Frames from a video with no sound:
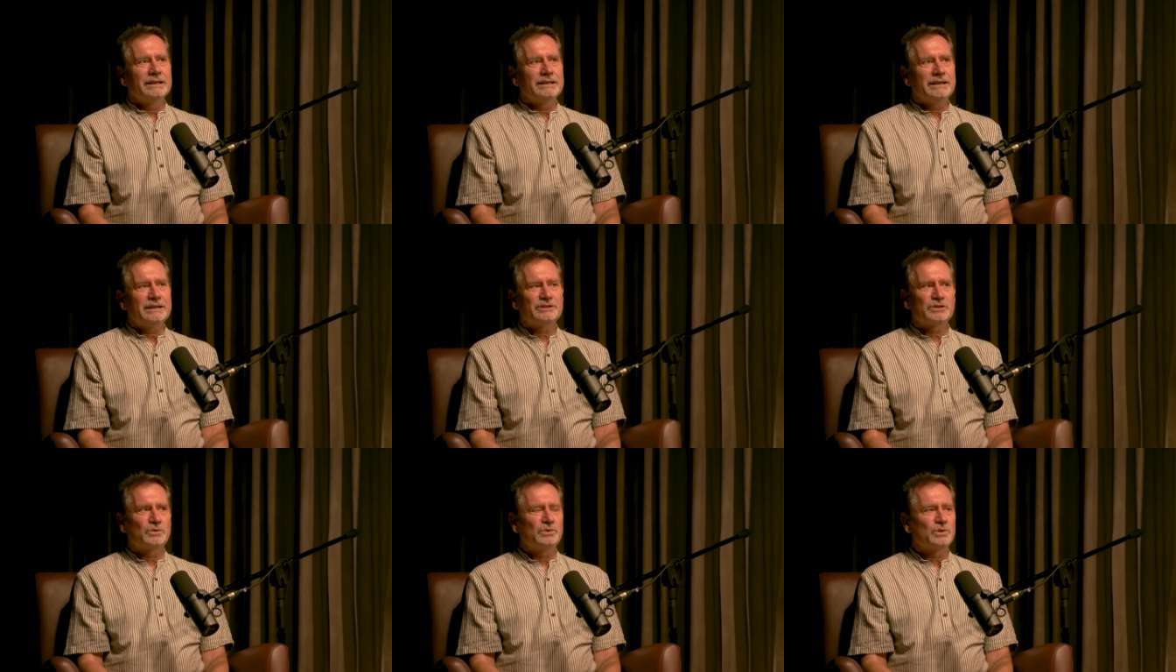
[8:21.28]
Yeah,
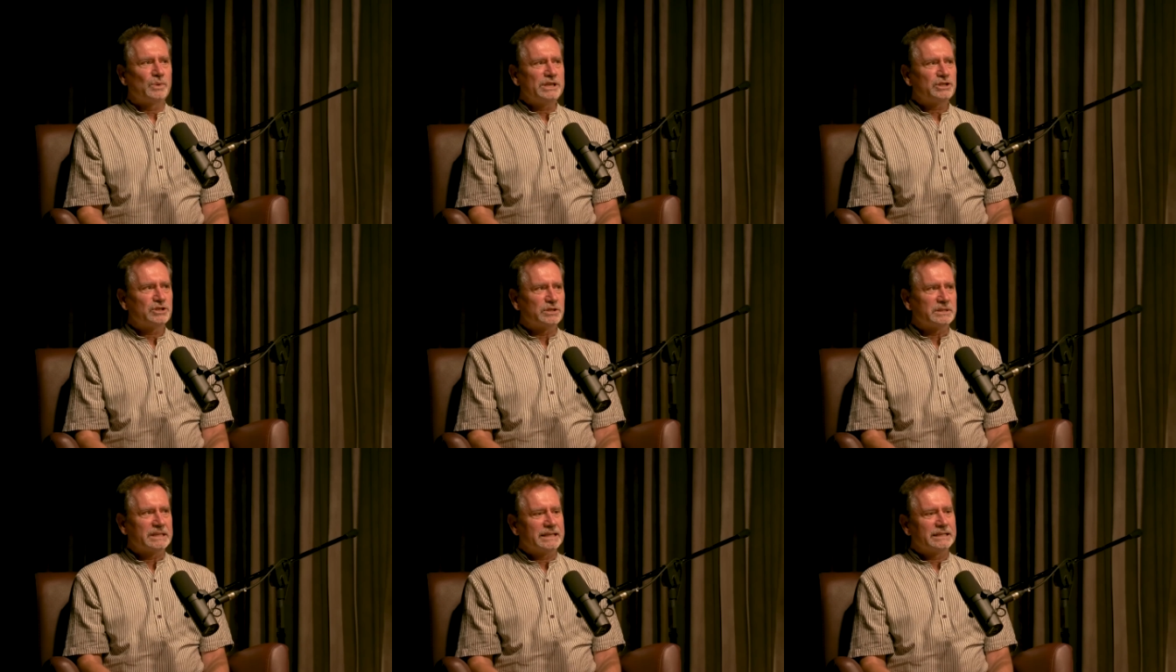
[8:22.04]
it's a good
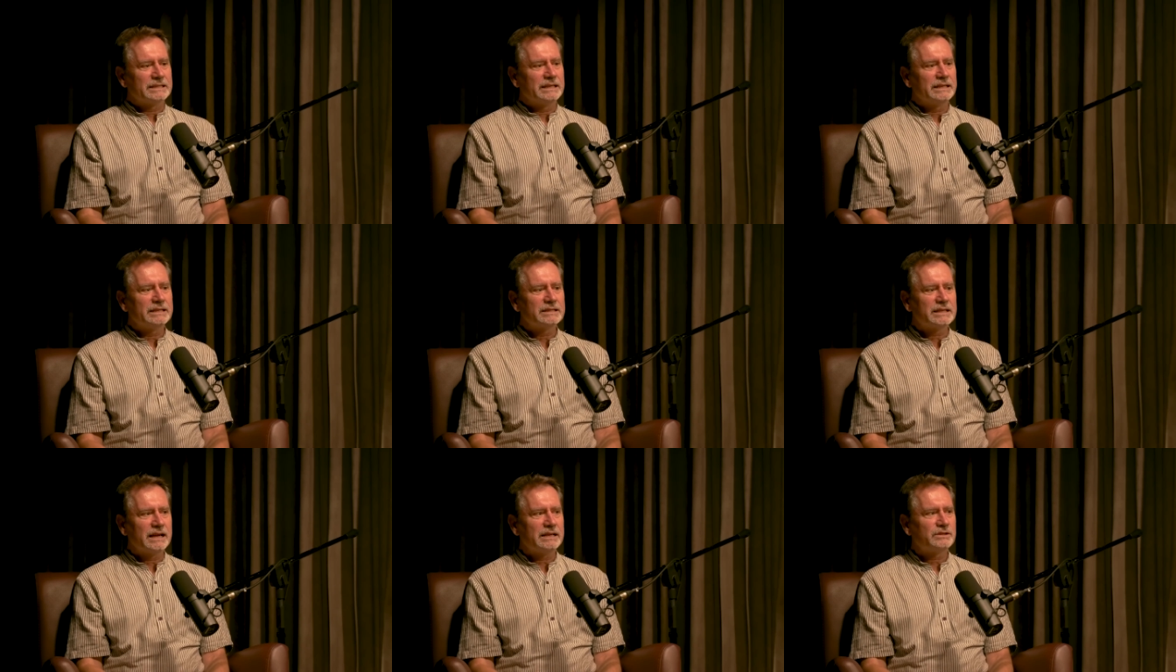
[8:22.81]
question, and
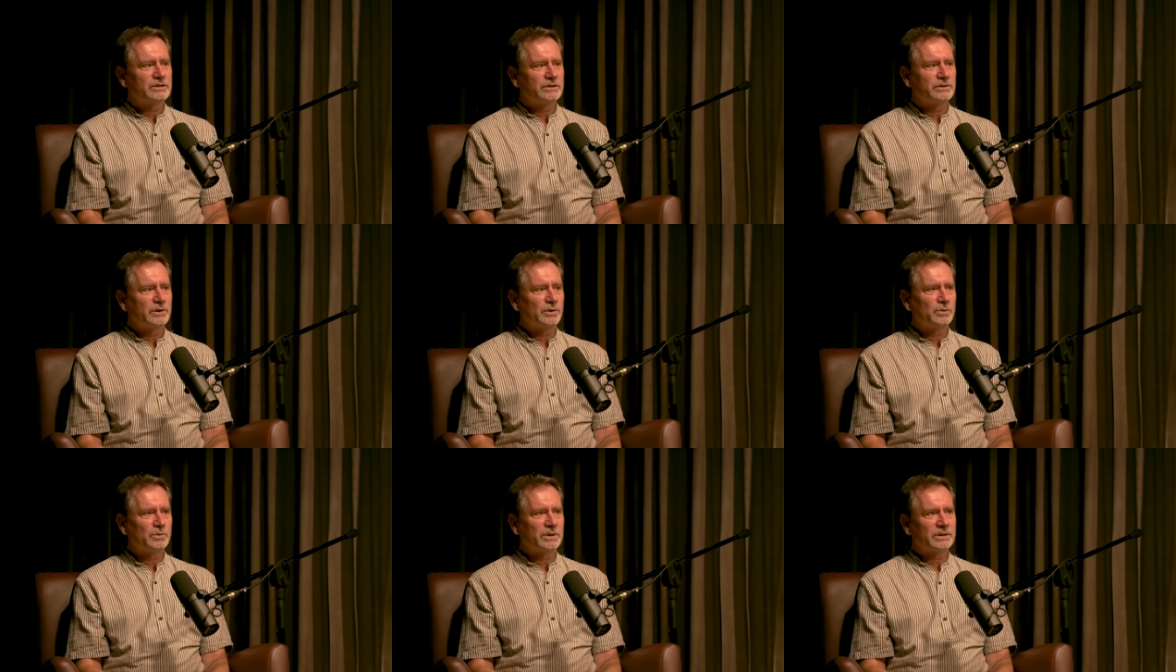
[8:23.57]
it's hard to
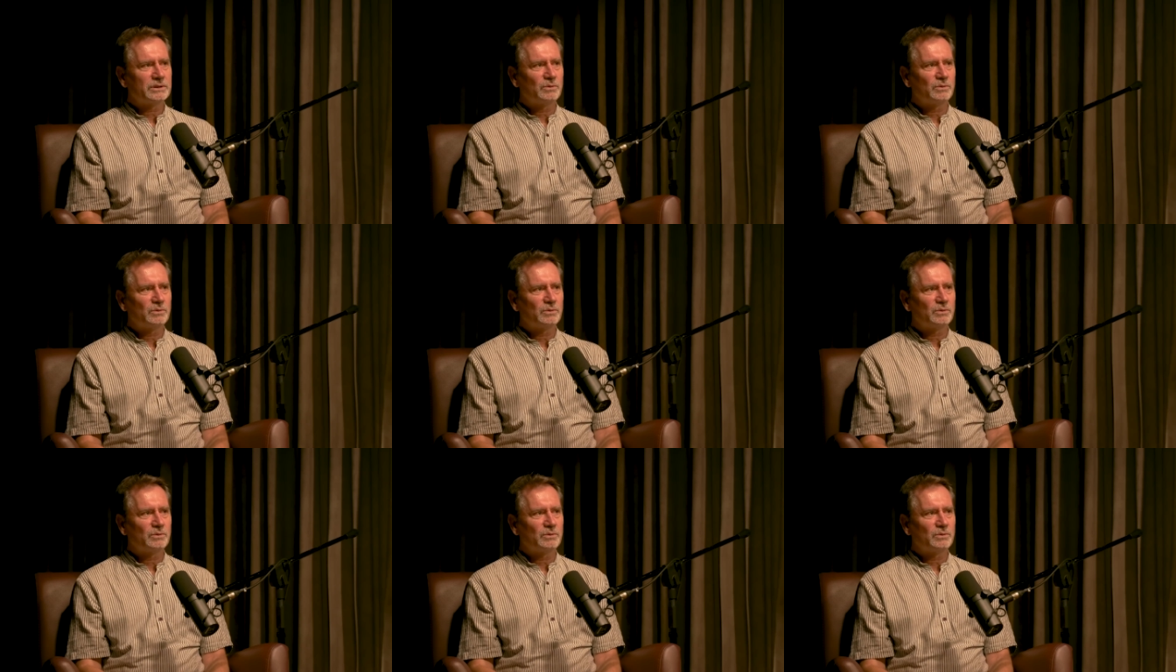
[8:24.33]
know,